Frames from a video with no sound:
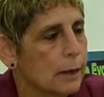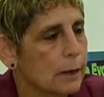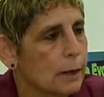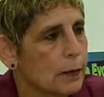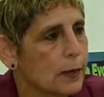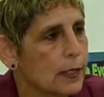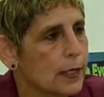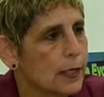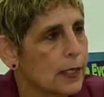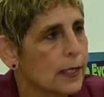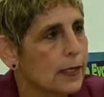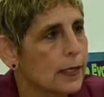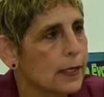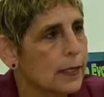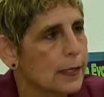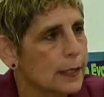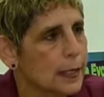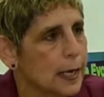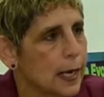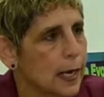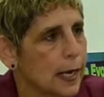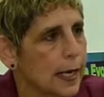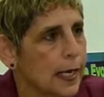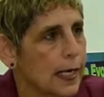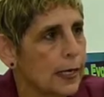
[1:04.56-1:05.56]
being the
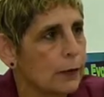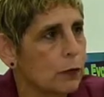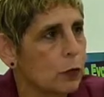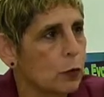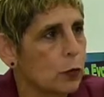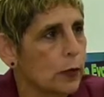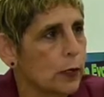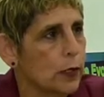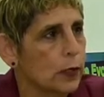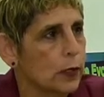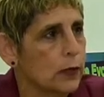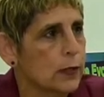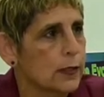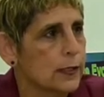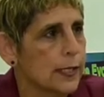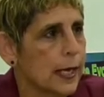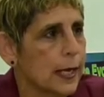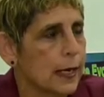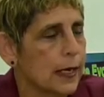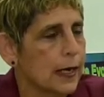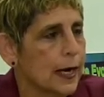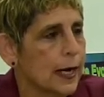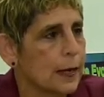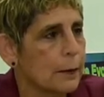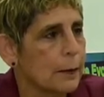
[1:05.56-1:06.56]
time where
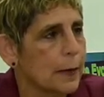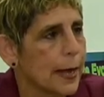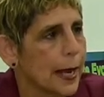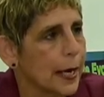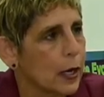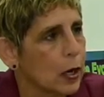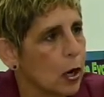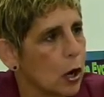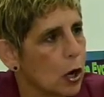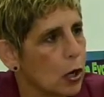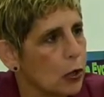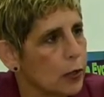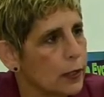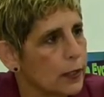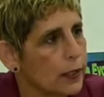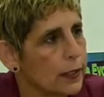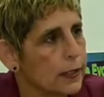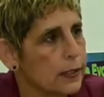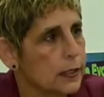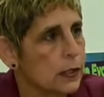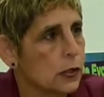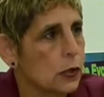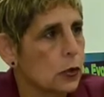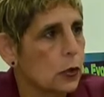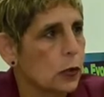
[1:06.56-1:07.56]
satellite backhauling
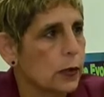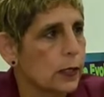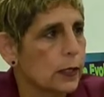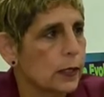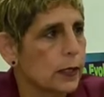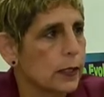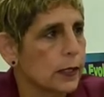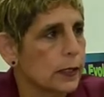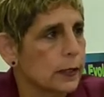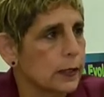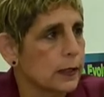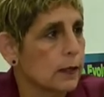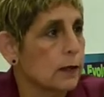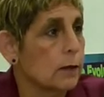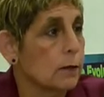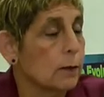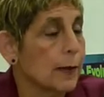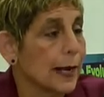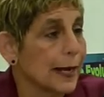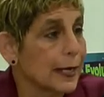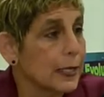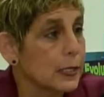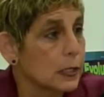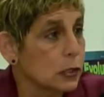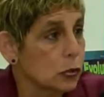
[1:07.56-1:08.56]
is going into the
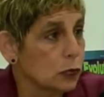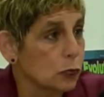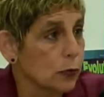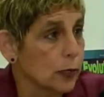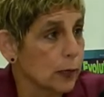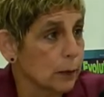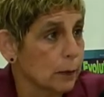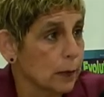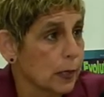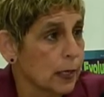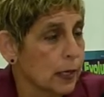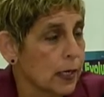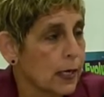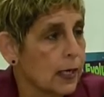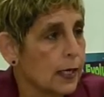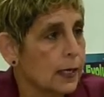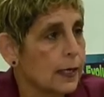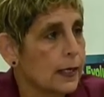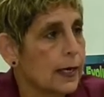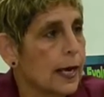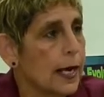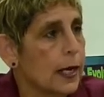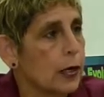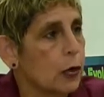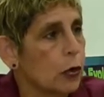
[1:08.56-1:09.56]
mainstream,
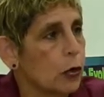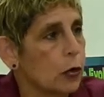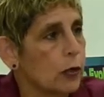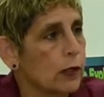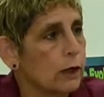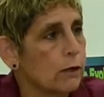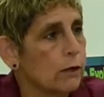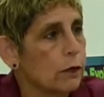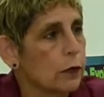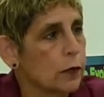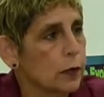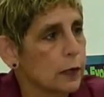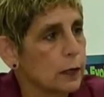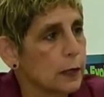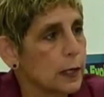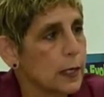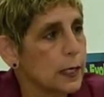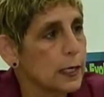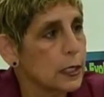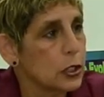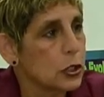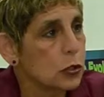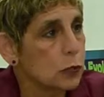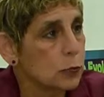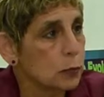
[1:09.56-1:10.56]
not only for the
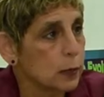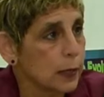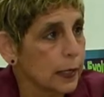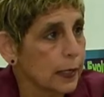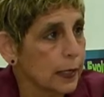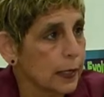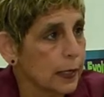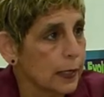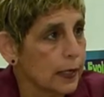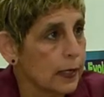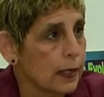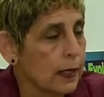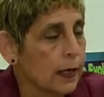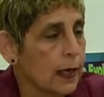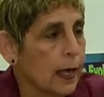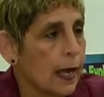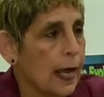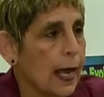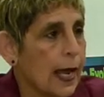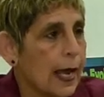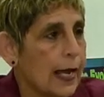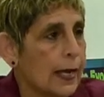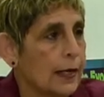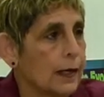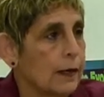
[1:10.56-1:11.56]
niche play.
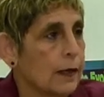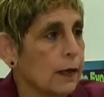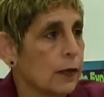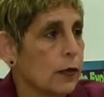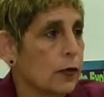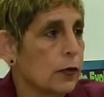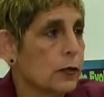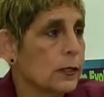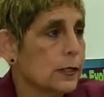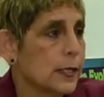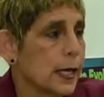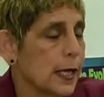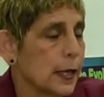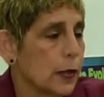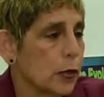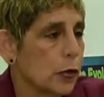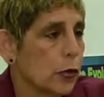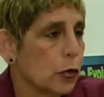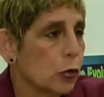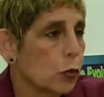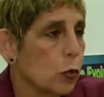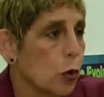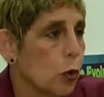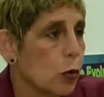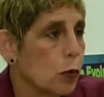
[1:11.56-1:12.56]
And they're
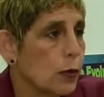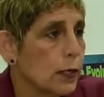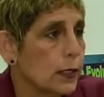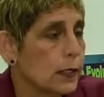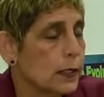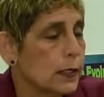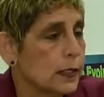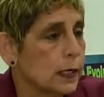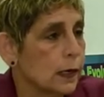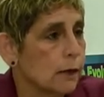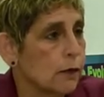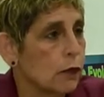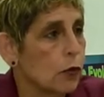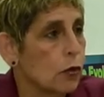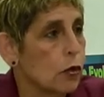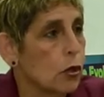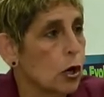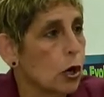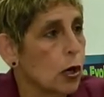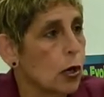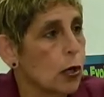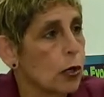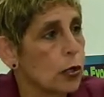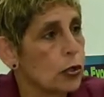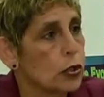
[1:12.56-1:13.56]
quoting several
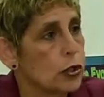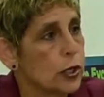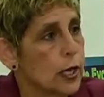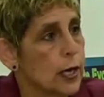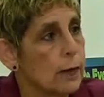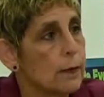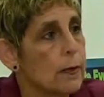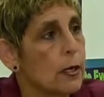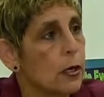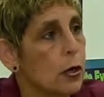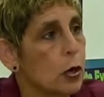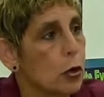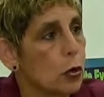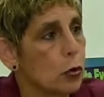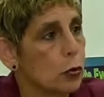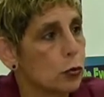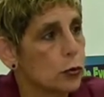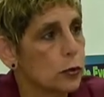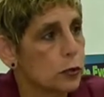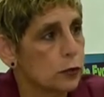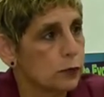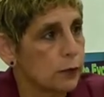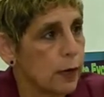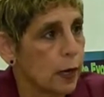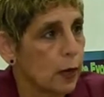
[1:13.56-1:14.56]
large
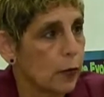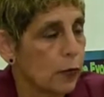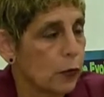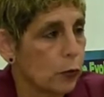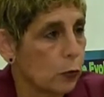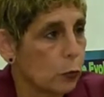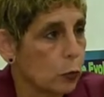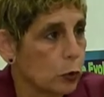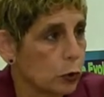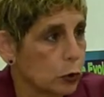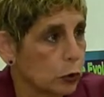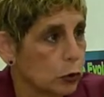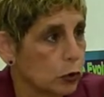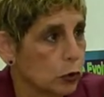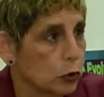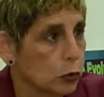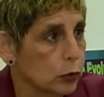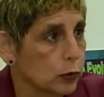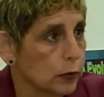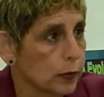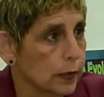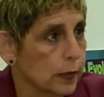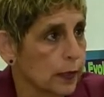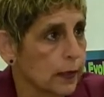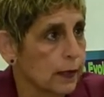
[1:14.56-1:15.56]
MNOs around the
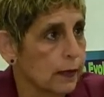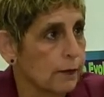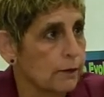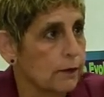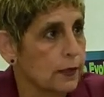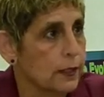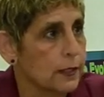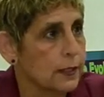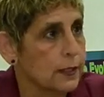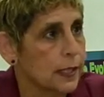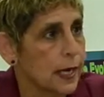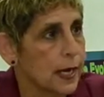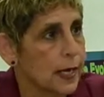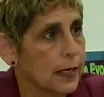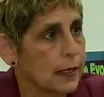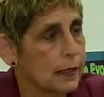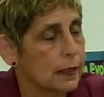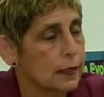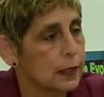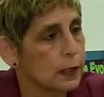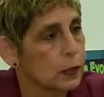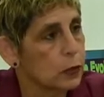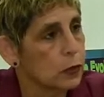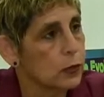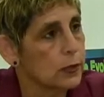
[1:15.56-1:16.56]
world that have decided
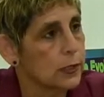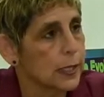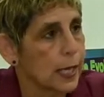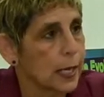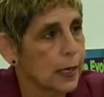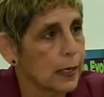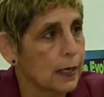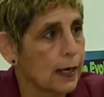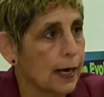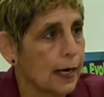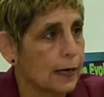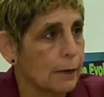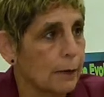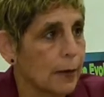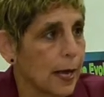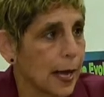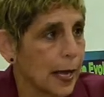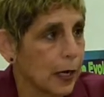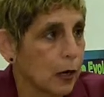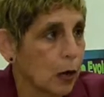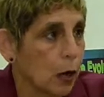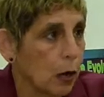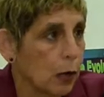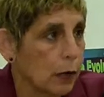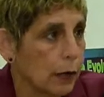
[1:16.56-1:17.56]
to use satellite
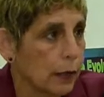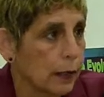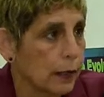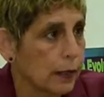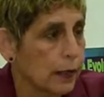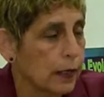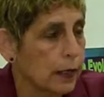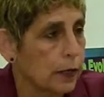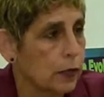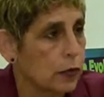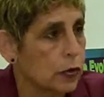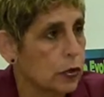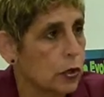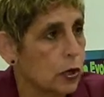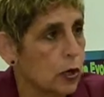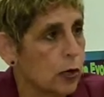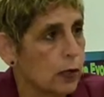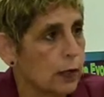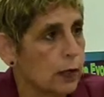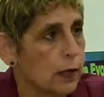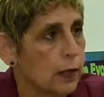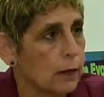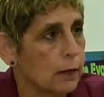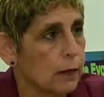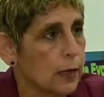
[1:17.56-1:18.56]
backhauling. And they're
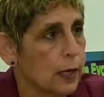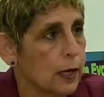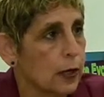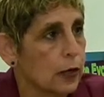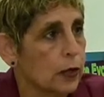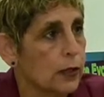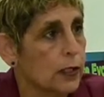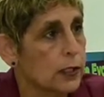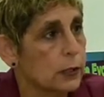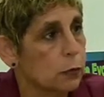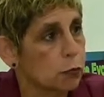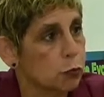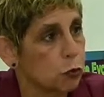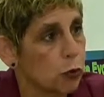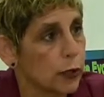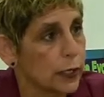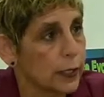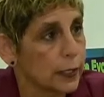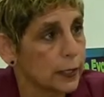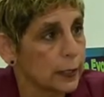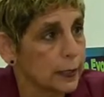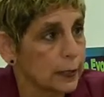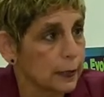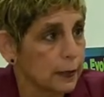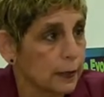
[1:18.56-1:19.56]
talking about
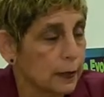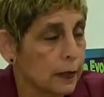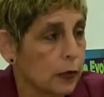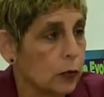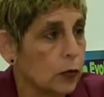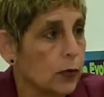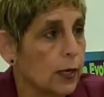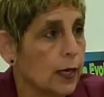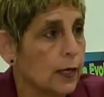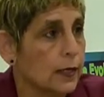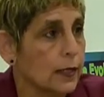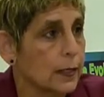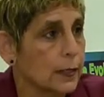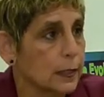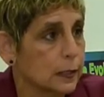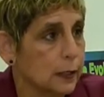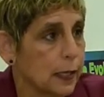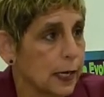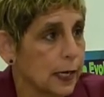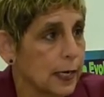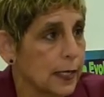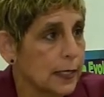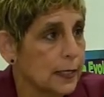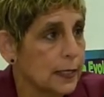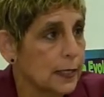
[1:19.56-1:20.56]
Sprint in the United
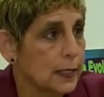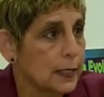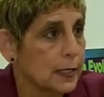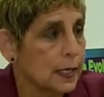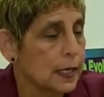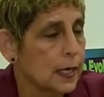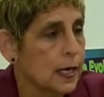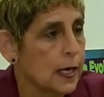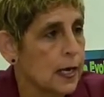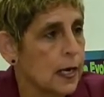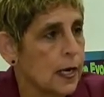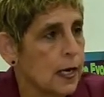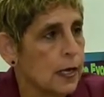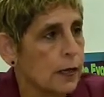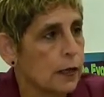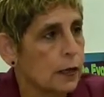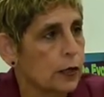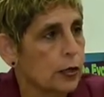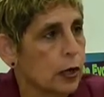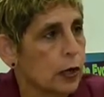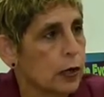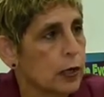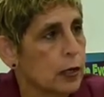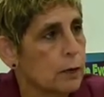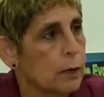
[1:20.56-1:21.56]
States, they're
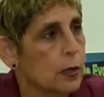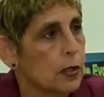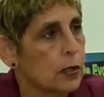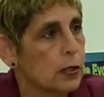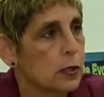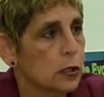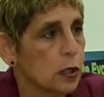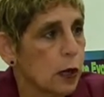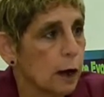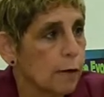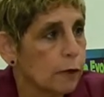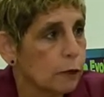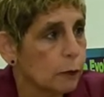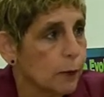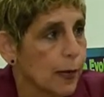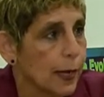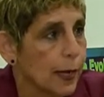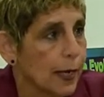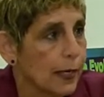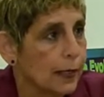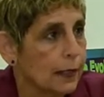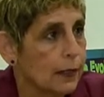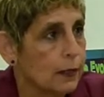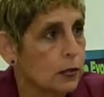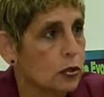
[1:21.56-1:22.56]
talking about
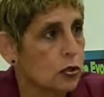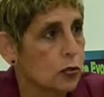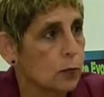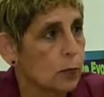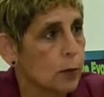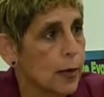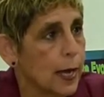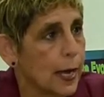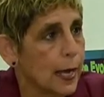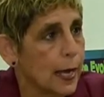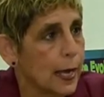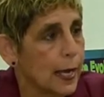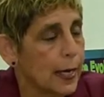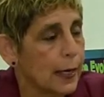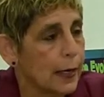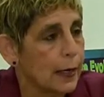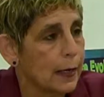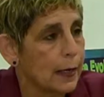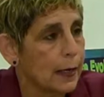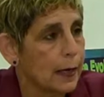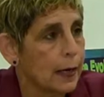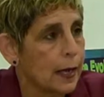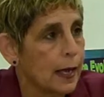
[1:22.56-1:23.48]
SoftBank in Japan,